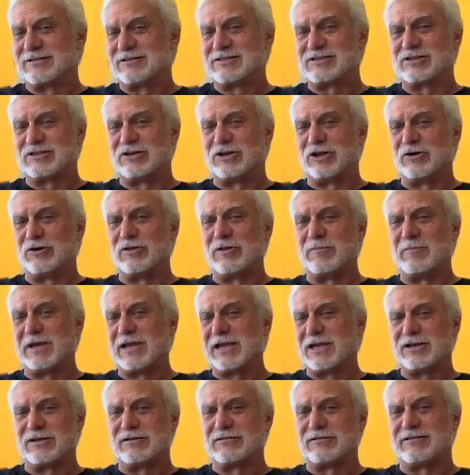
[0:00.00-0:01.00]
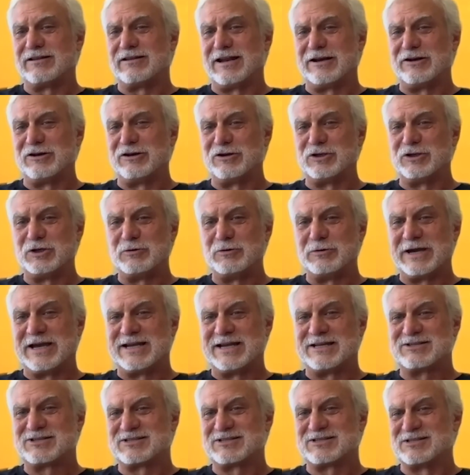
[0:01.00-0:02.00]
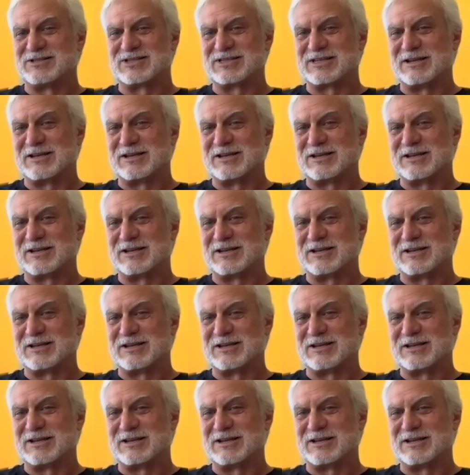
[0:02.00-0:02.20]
to know the man that I know you as